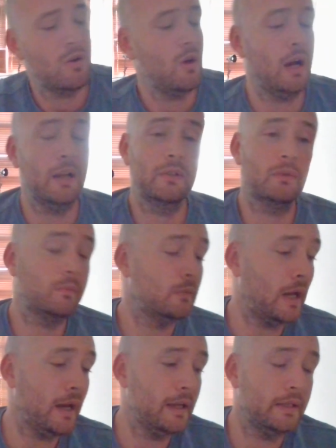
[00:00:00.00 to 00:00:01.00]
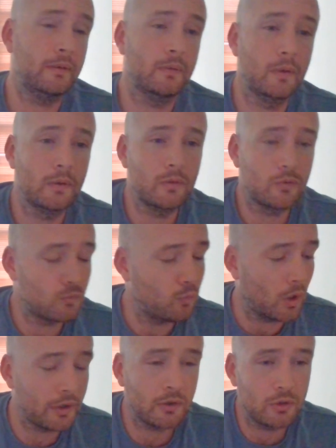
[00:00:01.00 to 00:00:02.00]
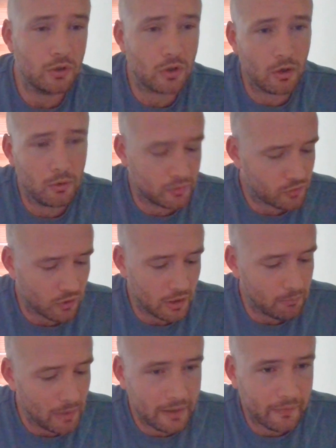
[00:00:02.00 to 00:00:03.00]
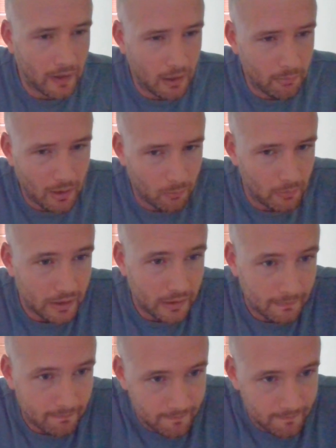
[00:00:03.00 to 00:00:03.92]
And hey, why don't you go and try and make that about me?